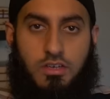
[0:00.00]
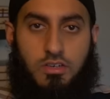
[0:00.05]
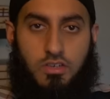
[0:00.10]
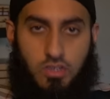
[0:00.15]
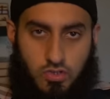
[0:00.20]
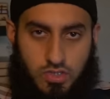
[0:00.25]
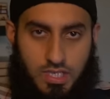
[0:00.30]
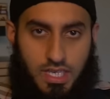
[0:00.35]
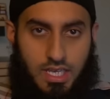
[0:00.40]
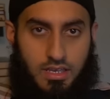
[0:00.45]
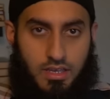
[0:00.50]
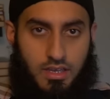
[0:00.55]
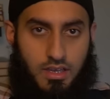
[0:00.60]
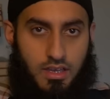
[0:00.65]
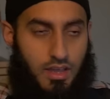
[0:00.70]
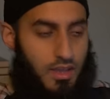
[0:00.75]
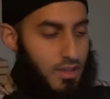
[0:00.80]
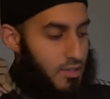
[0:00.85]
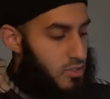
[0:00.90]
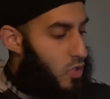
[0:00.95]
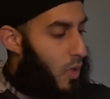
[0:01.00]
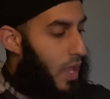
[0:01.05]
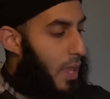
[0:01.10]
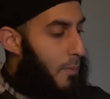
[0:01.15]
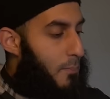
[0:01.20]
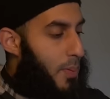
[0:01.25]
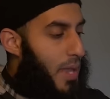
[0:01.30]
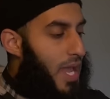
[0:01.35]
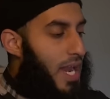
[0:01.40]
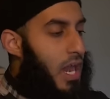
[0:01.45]
Do you see? So a
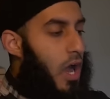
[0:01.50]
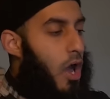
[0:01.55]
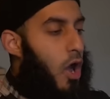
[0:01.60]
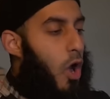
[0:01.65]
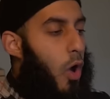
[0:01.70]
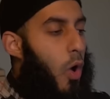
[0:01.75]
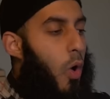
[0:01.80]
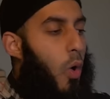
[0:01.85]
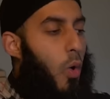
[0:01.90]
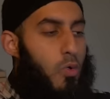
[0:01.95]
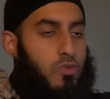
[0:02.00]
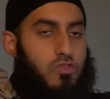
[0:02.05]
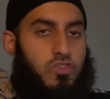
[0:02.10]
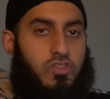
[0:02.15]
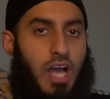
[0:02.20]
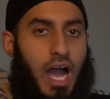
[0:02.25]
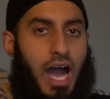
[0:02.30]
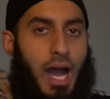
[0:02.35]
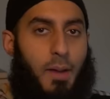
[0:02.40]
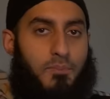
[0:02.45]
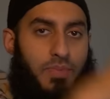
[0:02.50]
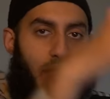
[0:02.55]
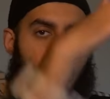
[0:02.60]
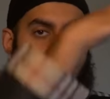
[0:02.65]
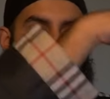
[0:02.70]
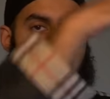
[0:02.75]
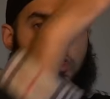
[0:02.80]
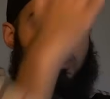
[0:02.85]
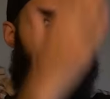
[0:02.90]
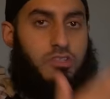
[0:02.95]
pillar holds up that
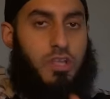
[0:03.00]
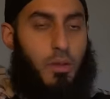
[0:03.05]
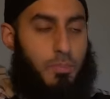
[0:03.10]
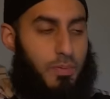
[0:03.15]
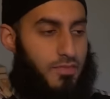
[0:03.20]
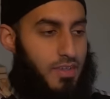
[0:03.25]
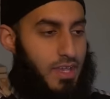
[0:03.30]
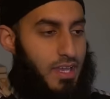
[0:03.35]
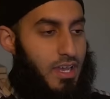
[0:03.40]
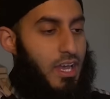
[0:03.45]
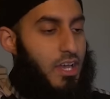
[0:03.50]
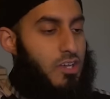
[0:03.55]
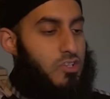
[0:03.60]
which is on top of it.